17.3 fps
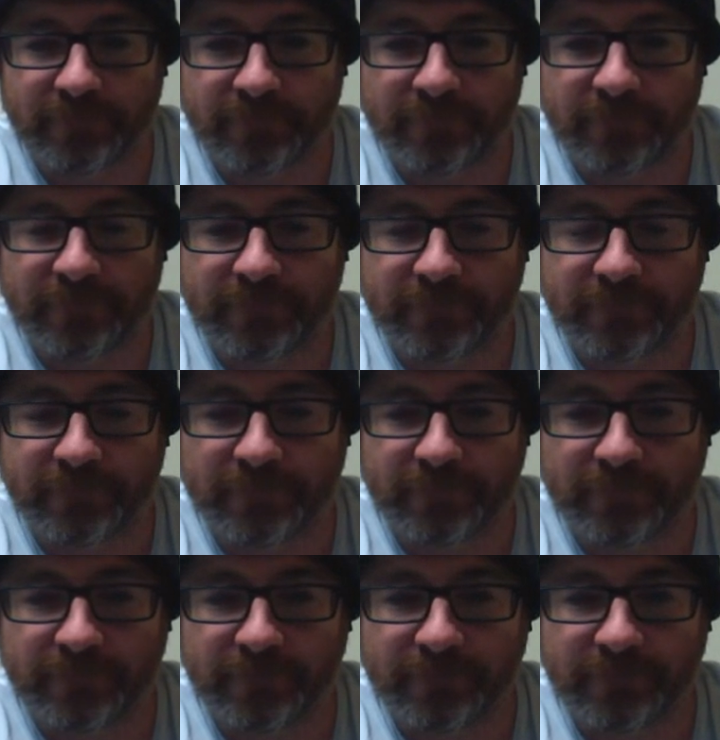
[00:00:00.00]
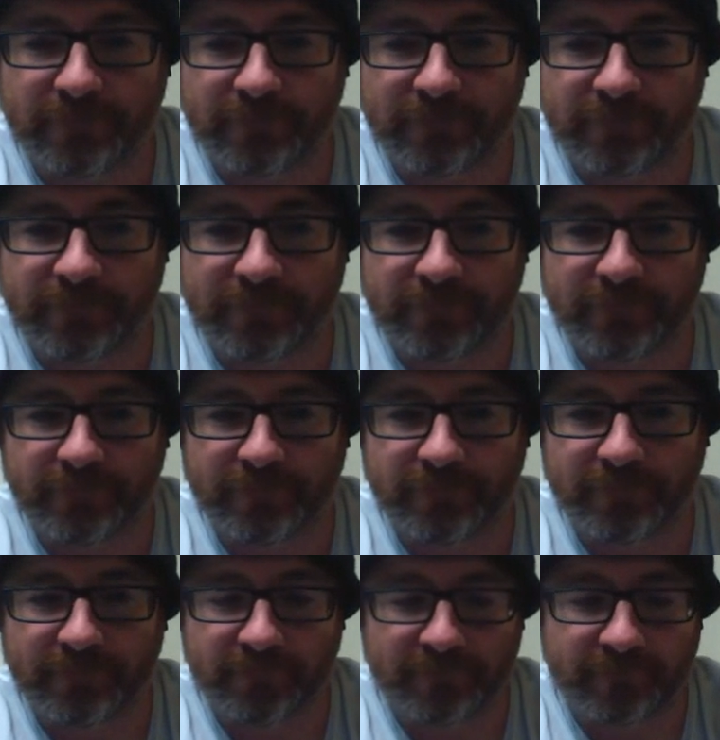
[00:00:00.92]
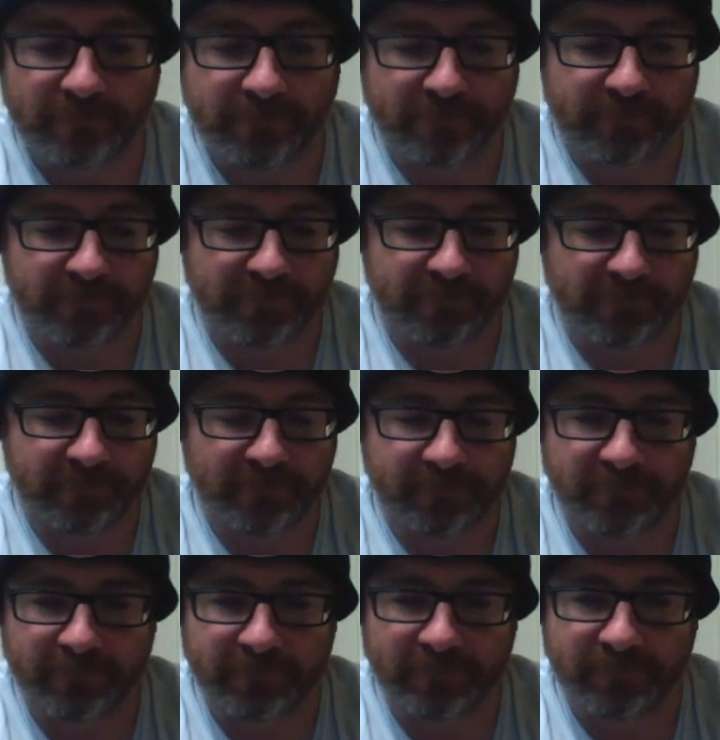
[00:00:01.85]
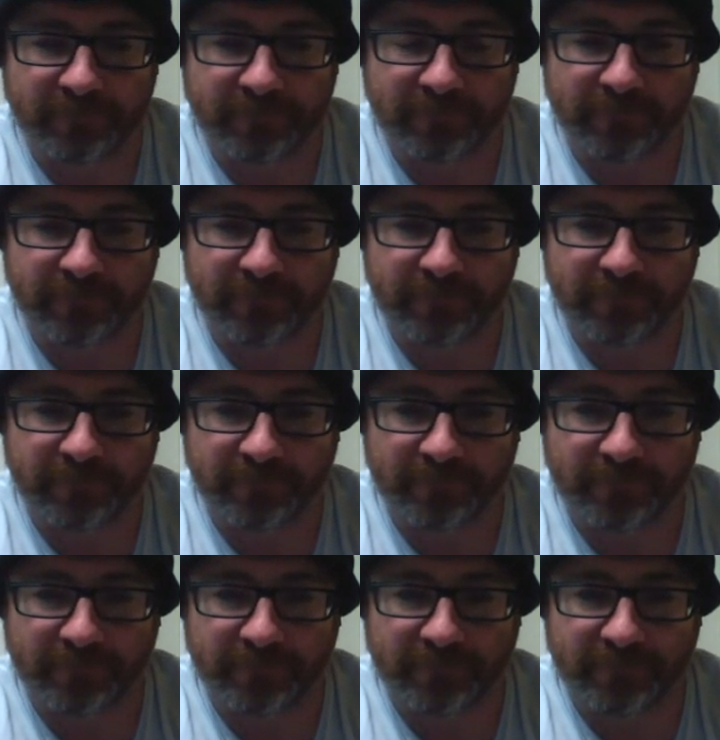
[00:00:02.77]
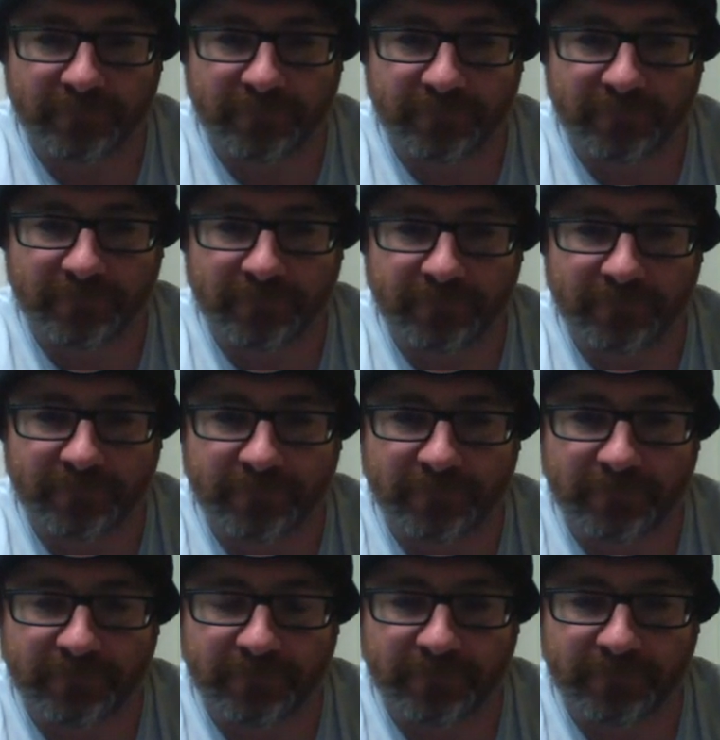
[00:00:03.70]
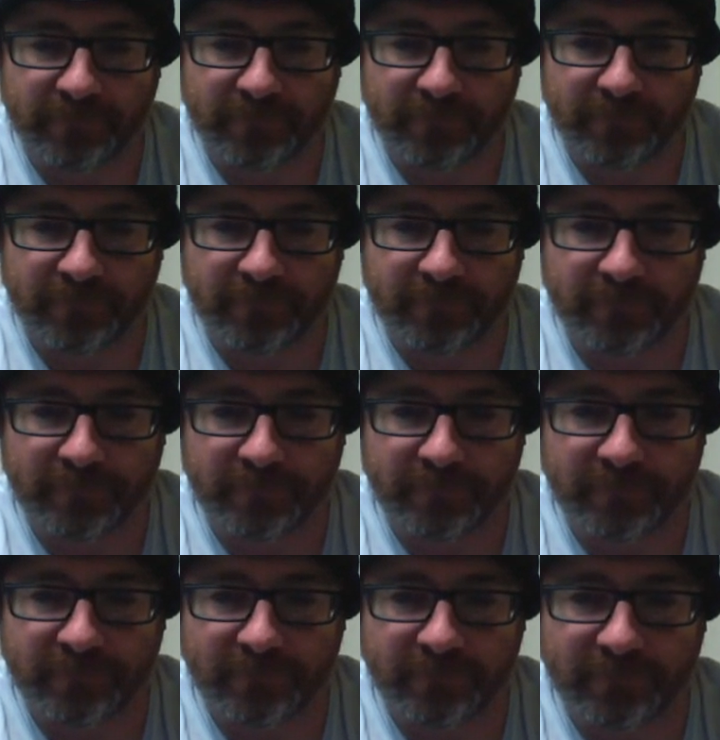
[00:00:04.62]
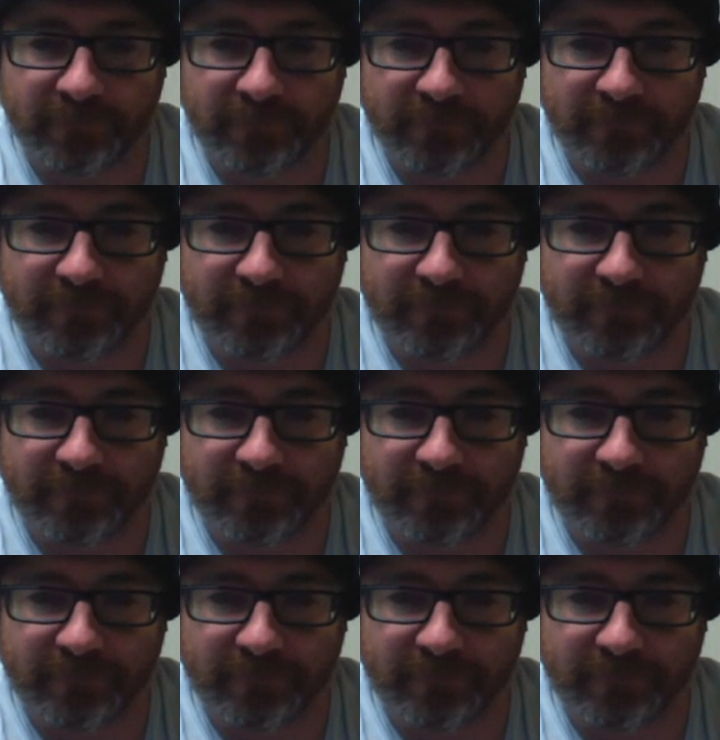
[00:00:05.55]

The person shown says nothing.